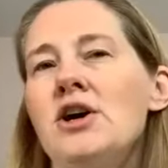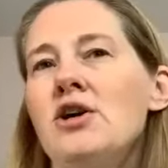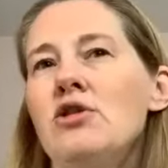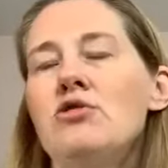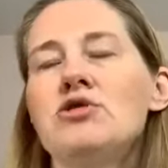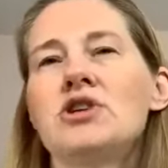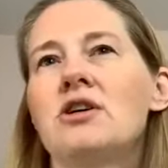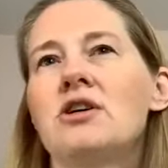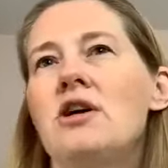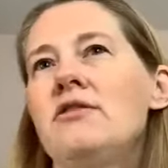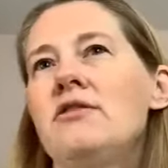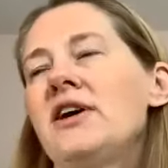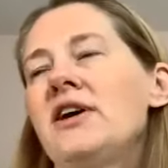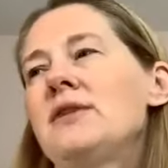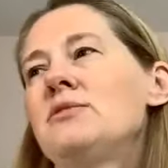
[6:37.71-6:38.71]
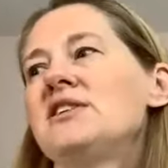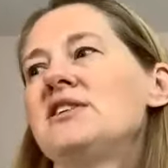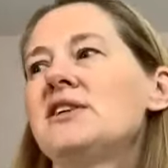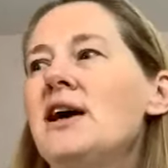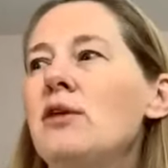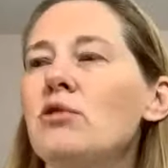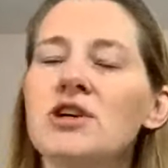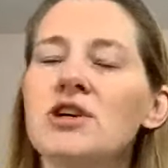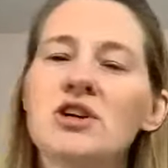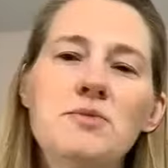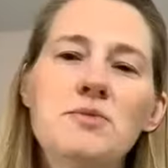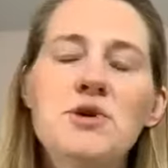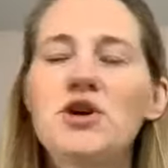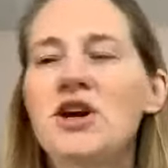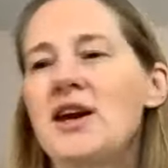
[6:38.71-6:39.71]
who's going to call families, how we're going to
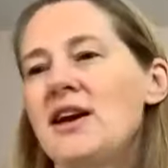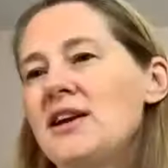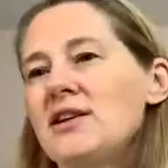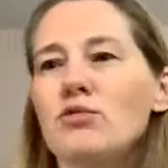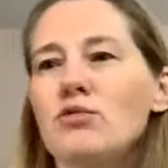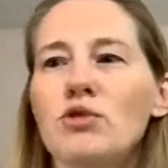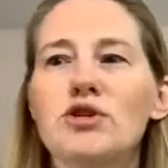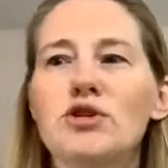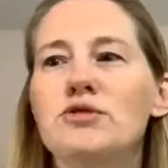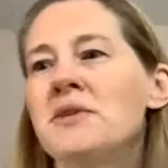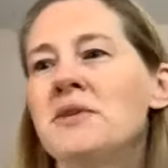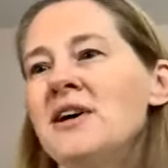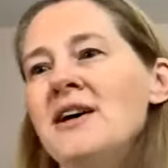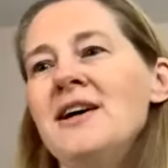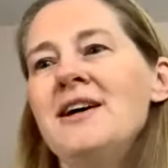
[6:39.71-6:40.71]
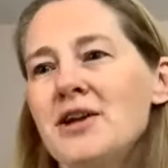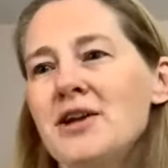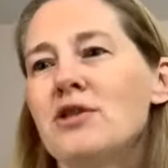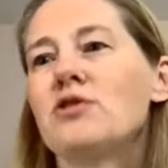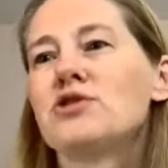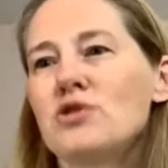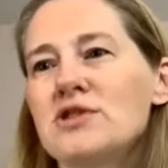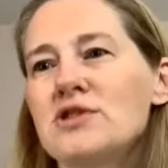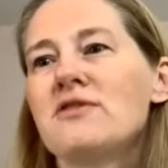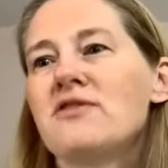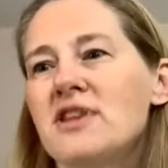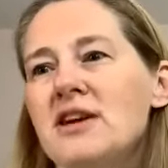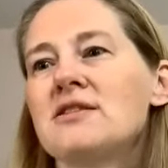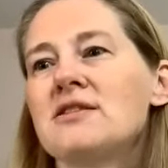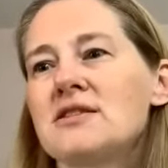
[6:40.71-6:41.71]
communicate in the room, those sorts of
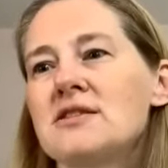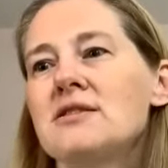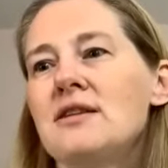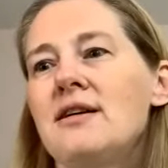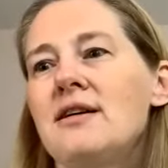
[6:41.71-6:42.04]
things